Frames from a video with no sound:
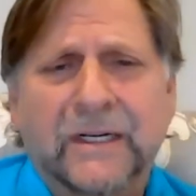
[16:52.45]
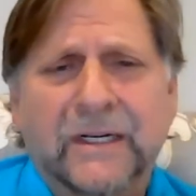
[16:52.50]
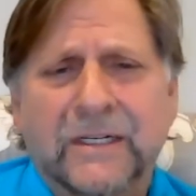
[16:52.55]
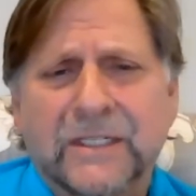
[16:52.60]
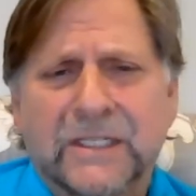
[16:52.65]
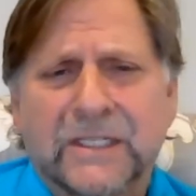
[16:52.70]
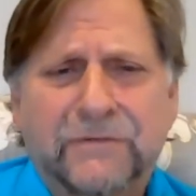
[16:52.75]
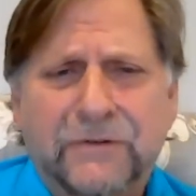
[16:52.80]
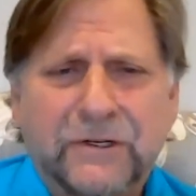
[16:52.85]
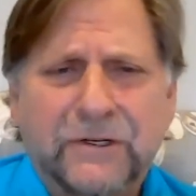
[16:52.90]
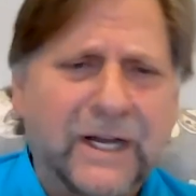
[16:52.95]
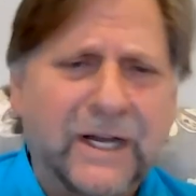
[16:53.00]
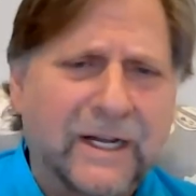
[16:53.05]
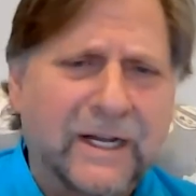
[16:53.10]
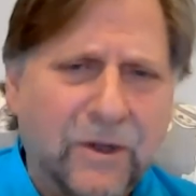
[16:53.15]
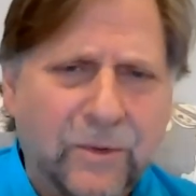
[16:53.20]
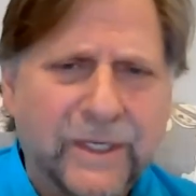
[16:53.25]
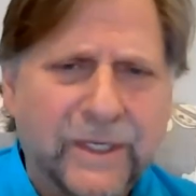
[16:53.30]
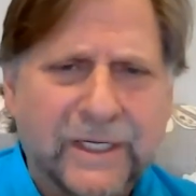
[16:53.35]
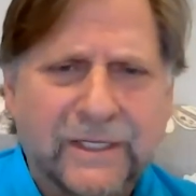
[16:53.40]
Because if you're not
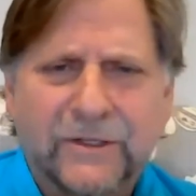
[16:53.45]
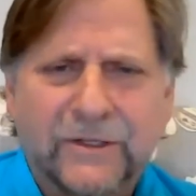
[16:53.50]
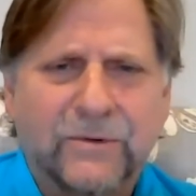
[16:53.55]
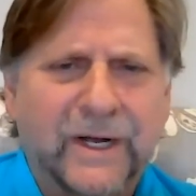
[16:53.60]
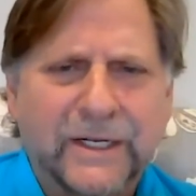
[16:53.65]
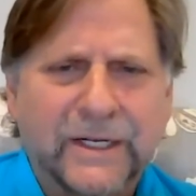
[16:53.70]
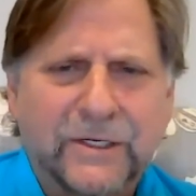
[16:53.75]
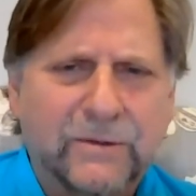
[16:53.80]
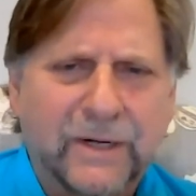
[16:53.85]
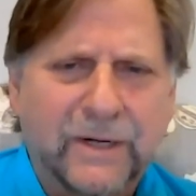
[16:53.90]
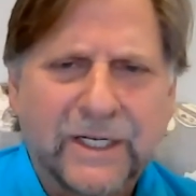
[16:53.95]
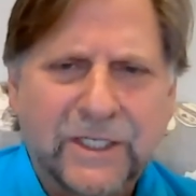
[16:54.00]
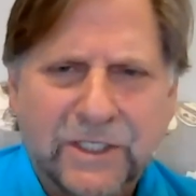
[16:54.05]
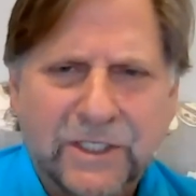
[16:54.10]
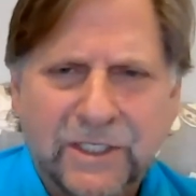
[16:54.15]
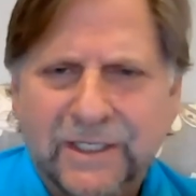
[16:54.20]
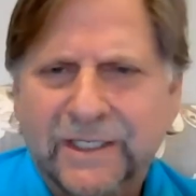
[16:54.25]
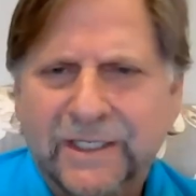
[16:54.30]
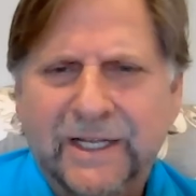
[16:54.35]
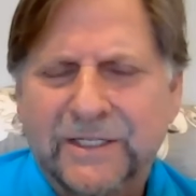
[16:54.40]
going in the right
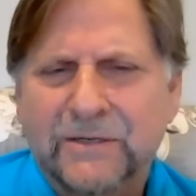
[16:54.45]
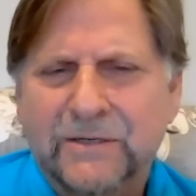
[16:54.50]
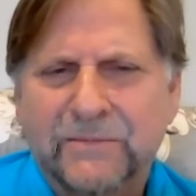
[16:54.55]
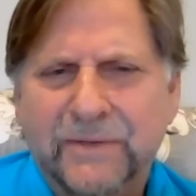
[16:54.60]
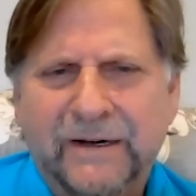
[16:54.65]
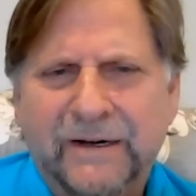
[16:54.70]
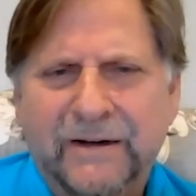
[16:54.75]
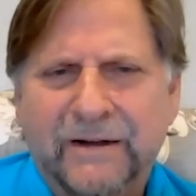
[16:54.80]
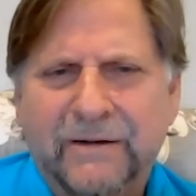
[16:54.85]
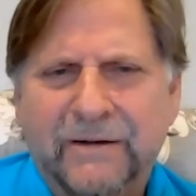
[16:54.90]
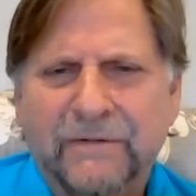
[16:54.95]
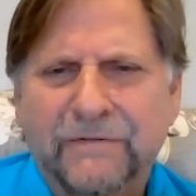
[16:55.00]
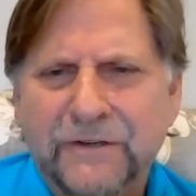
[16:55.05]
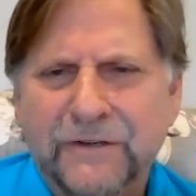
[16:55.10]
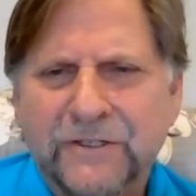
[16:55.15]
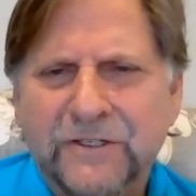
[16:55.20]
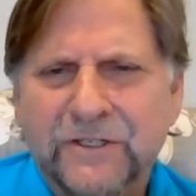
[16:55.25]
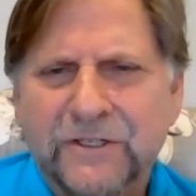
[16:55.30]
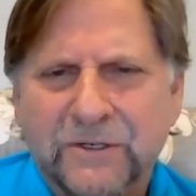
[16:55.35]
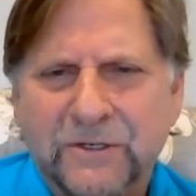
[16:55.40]
direction, it doesn't matter how
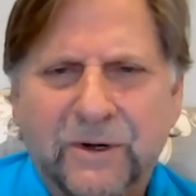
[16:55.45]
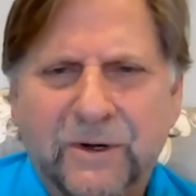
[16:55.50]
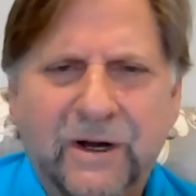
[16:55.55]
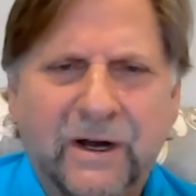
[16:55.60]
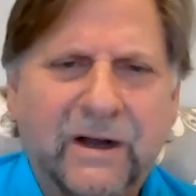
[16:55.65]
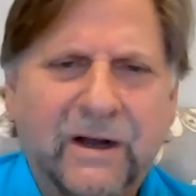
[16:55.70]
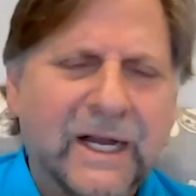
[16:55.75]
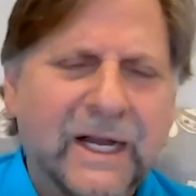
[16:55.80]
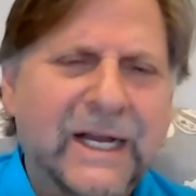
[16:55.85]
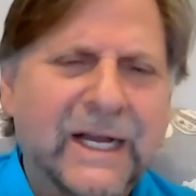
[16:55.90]
efficient you are,